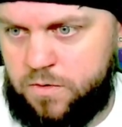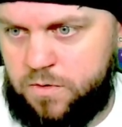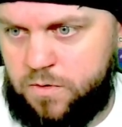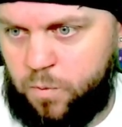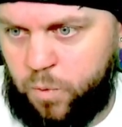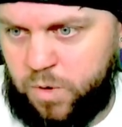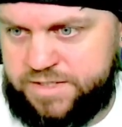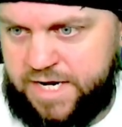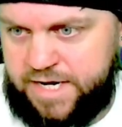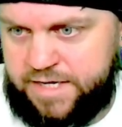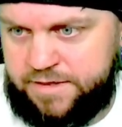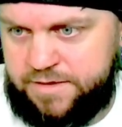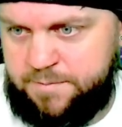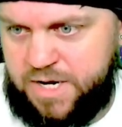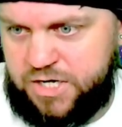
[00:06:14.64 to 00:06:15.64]
we're
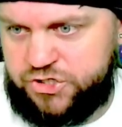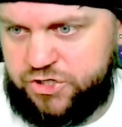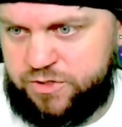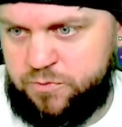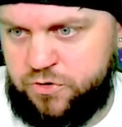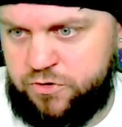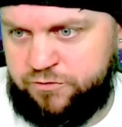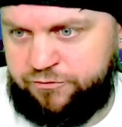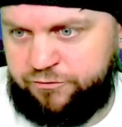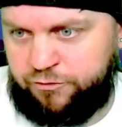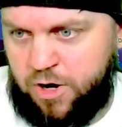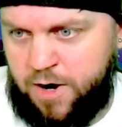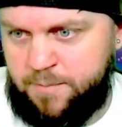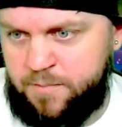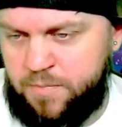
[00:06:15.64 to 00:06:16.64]
taking the measured move
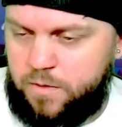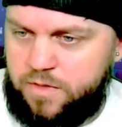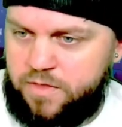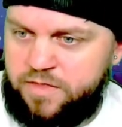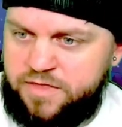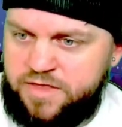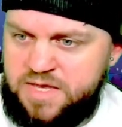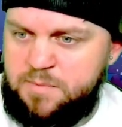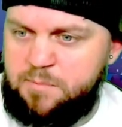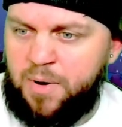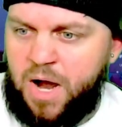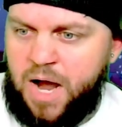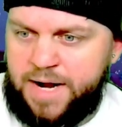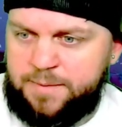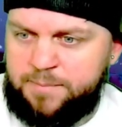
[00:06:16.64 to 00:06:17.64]
from the
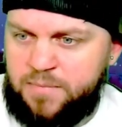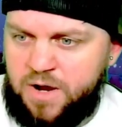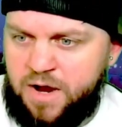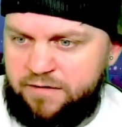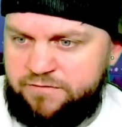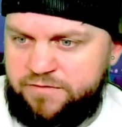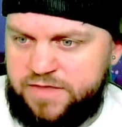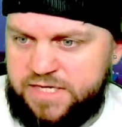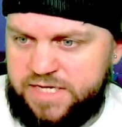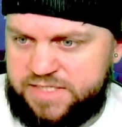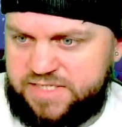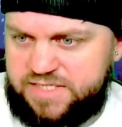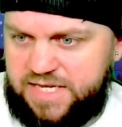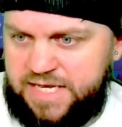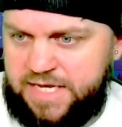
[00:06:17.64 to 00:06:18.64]
bottom of
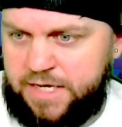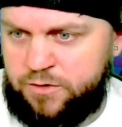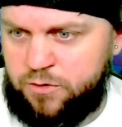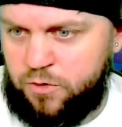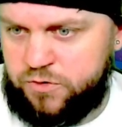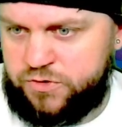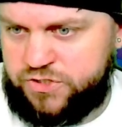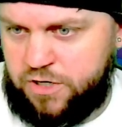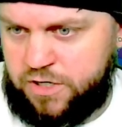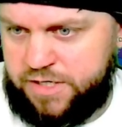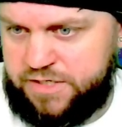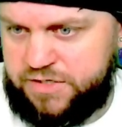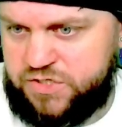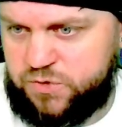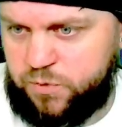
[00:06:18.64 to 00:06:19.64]
this candle
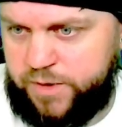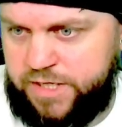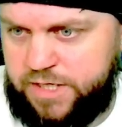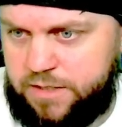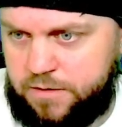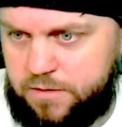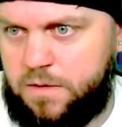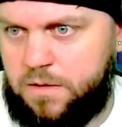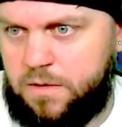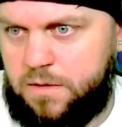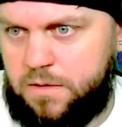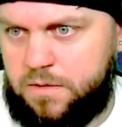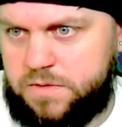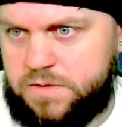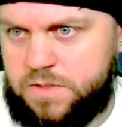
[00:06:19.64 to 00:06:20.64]
starting this week.
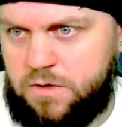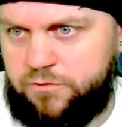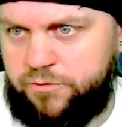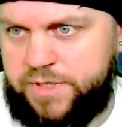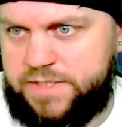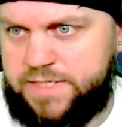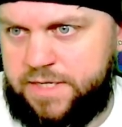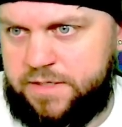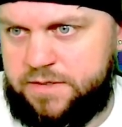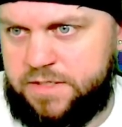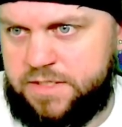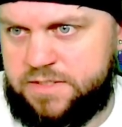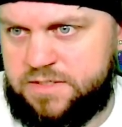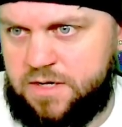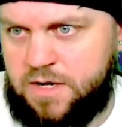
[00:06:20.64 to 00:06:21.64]
So if we take
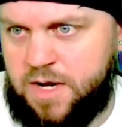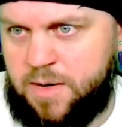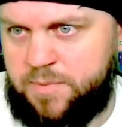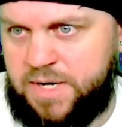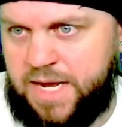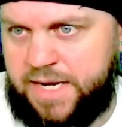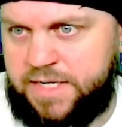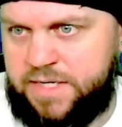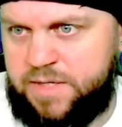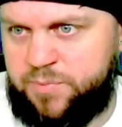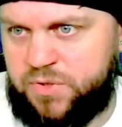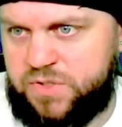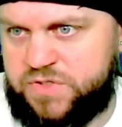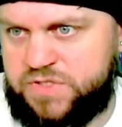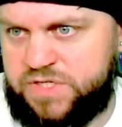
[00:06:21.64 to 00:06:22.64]
this up
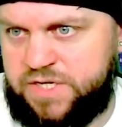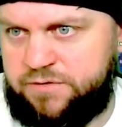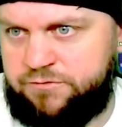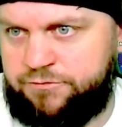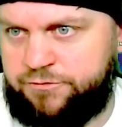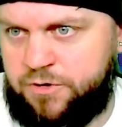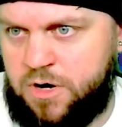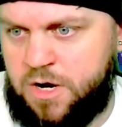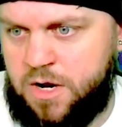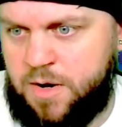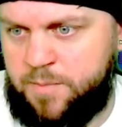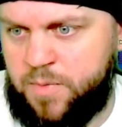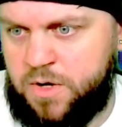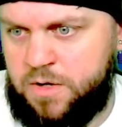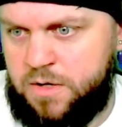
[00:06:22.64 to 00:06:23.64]
90%
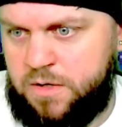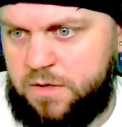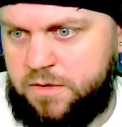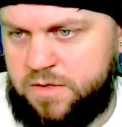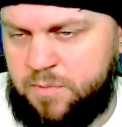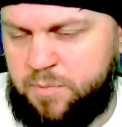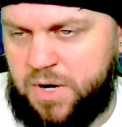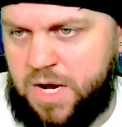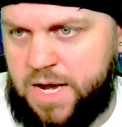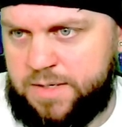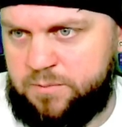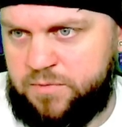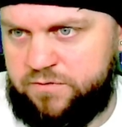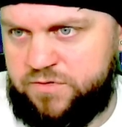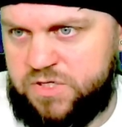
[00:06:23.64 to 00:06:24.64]
from the
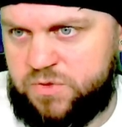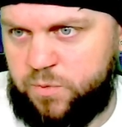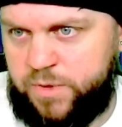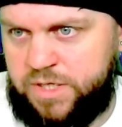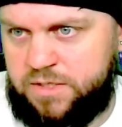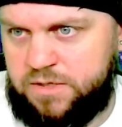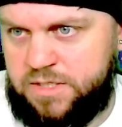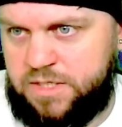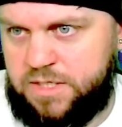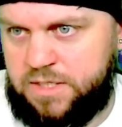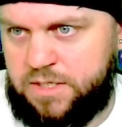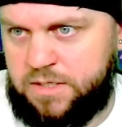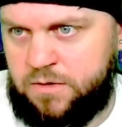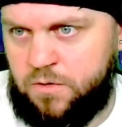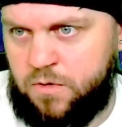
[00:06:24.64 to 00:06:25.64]
bottom of this weekly
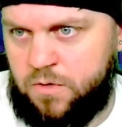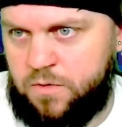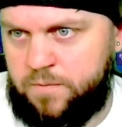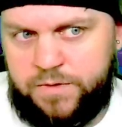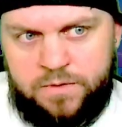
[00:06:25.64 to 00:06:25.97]
candle,